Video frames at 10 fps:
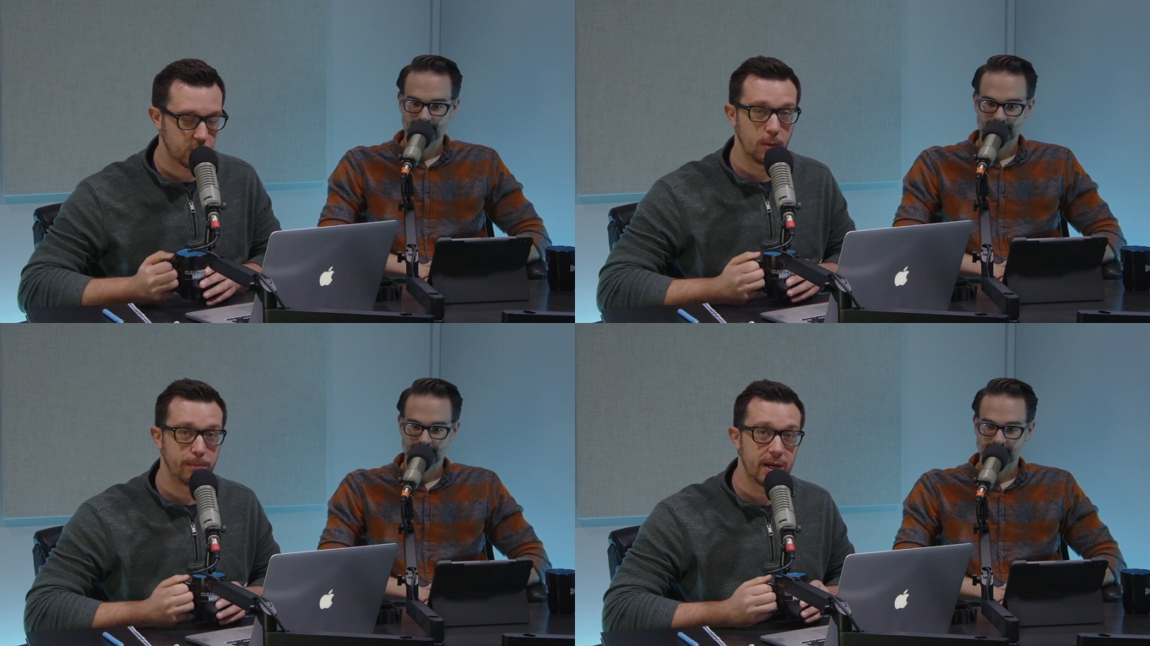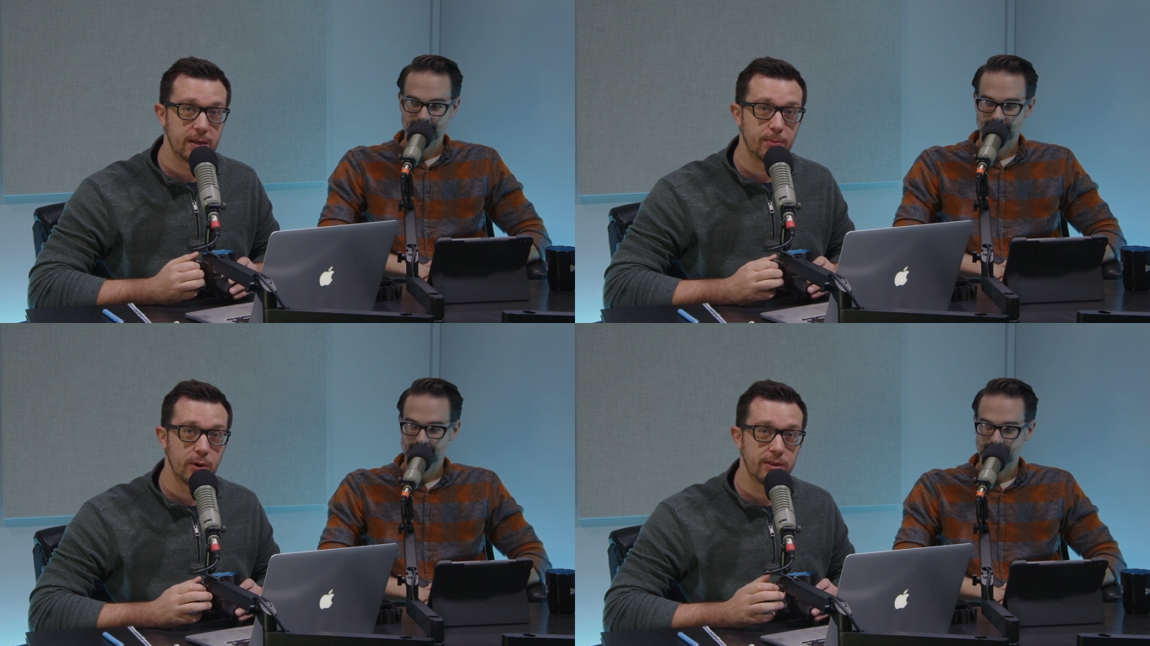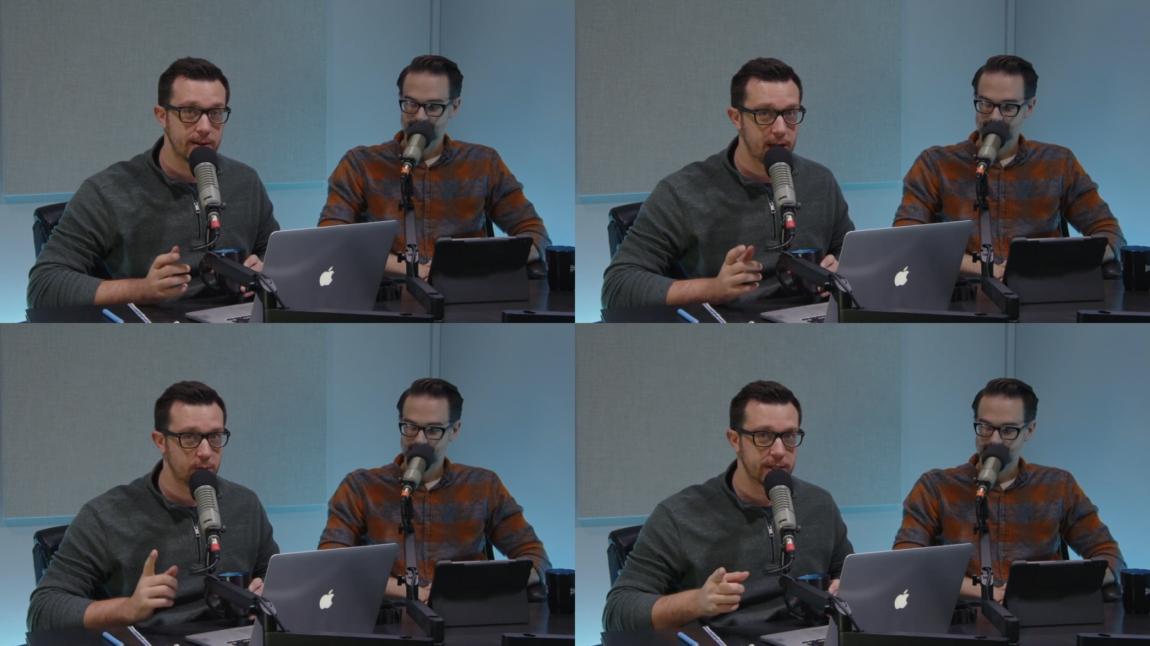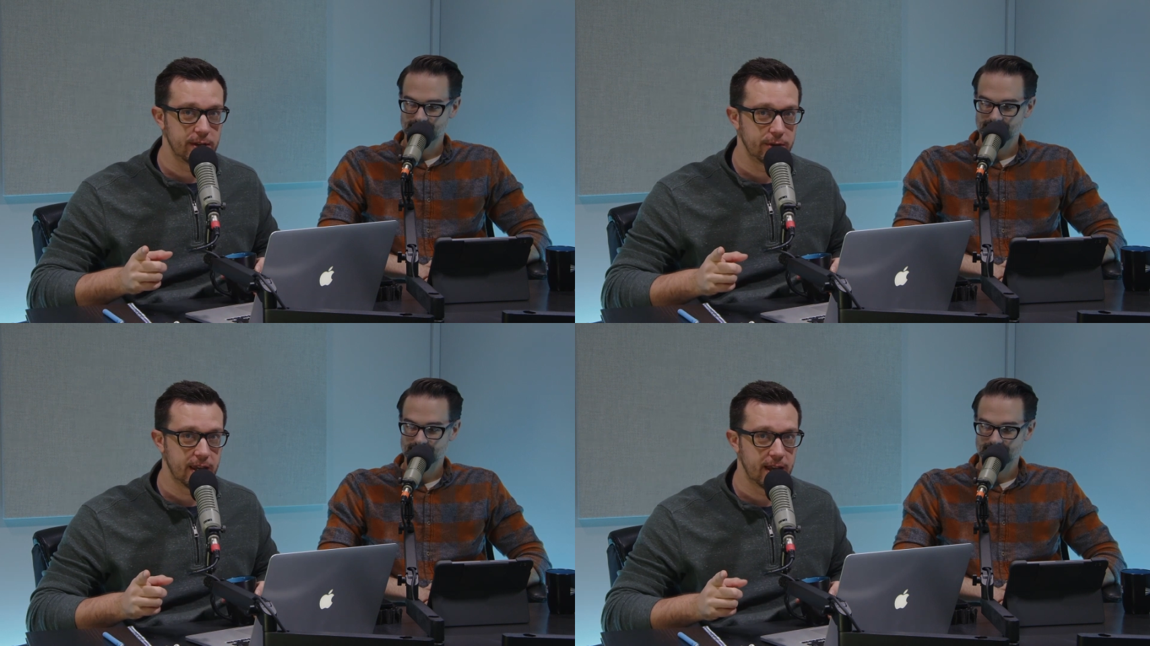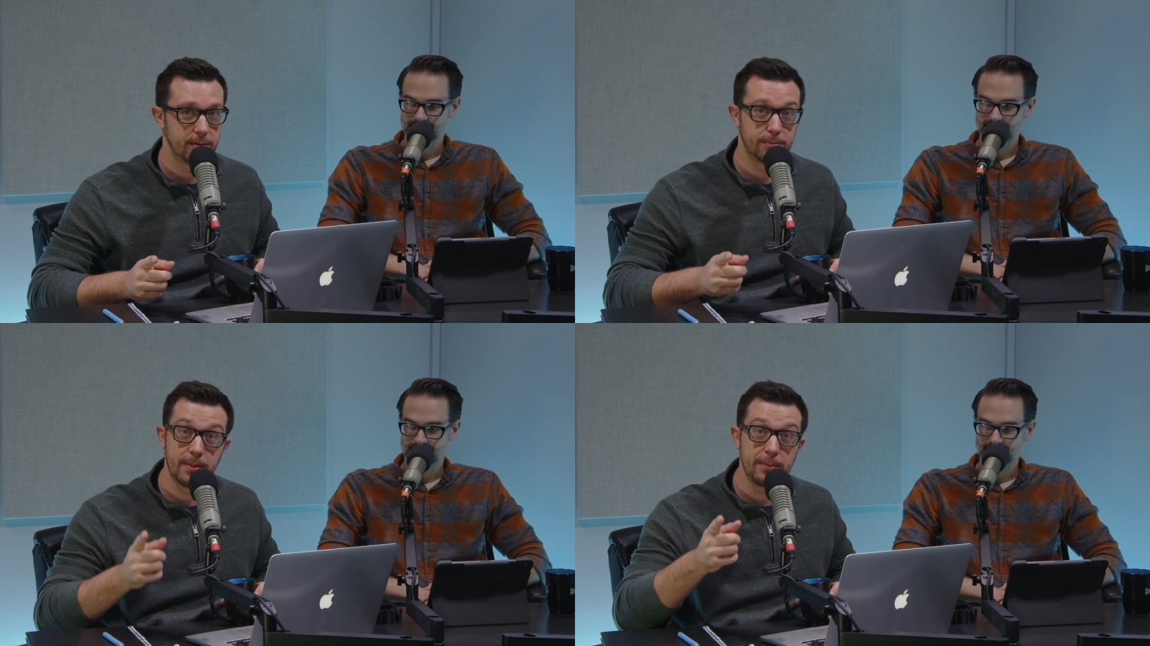Speaker 1: Well, buddy boy, they're not on sale yet,
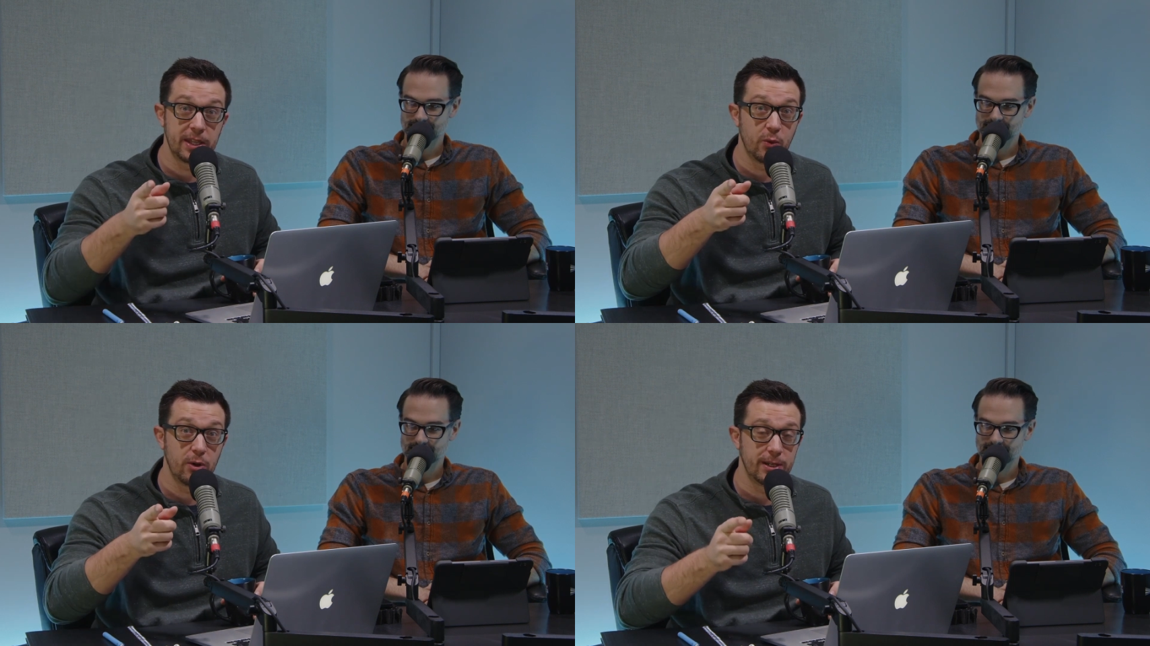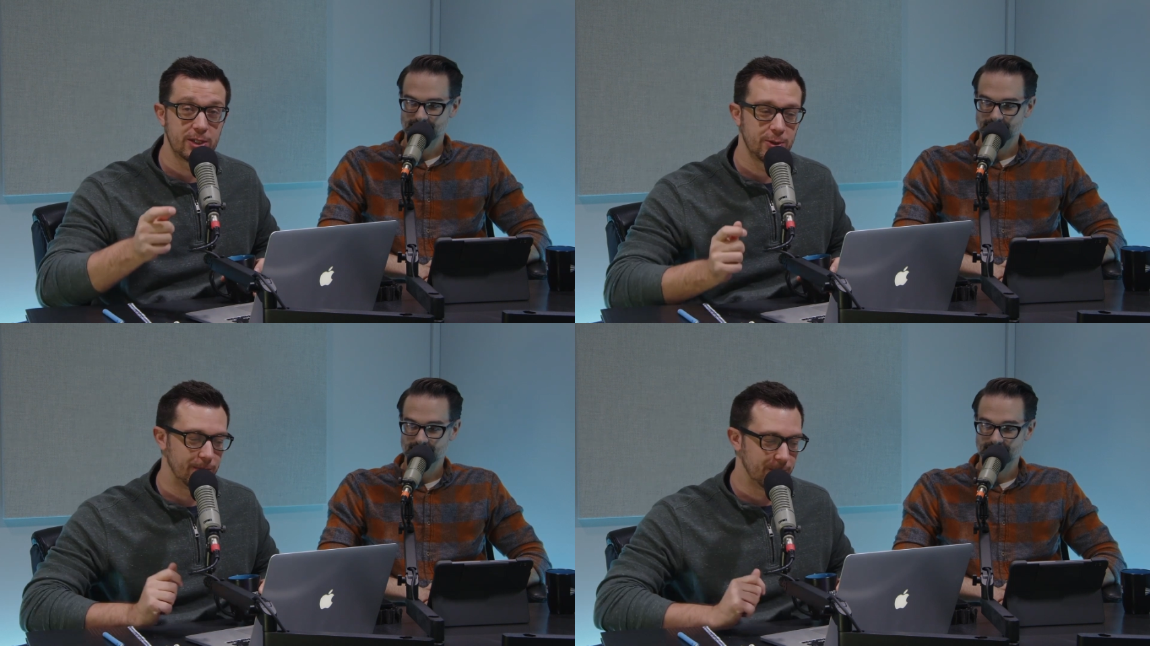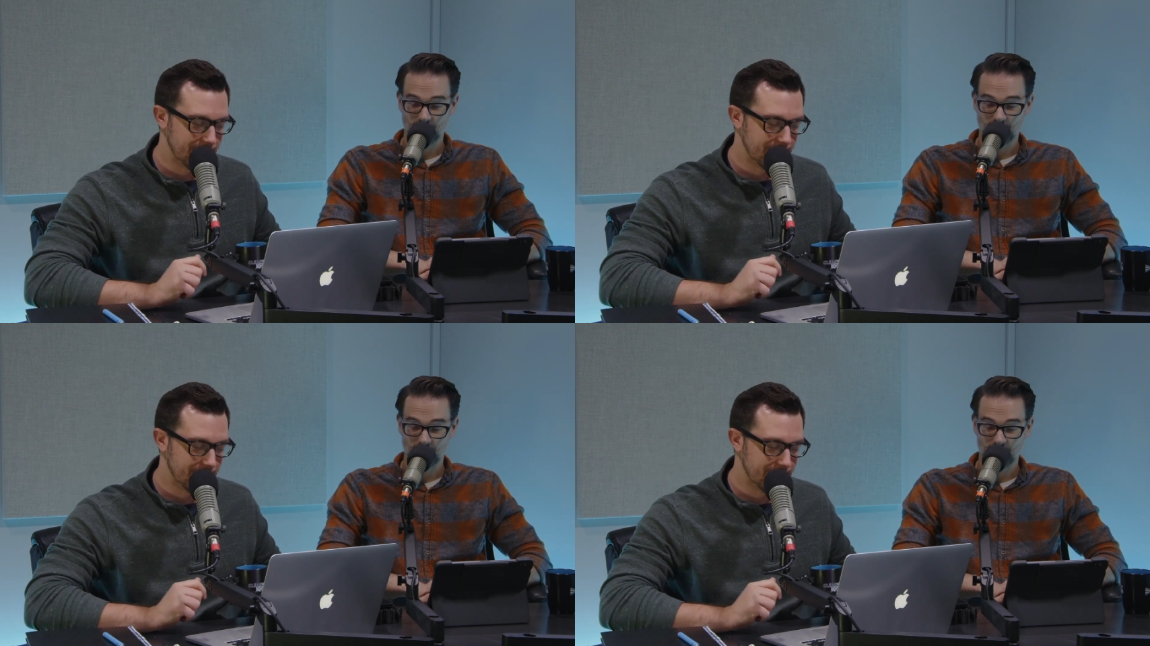but maybe they will be soon.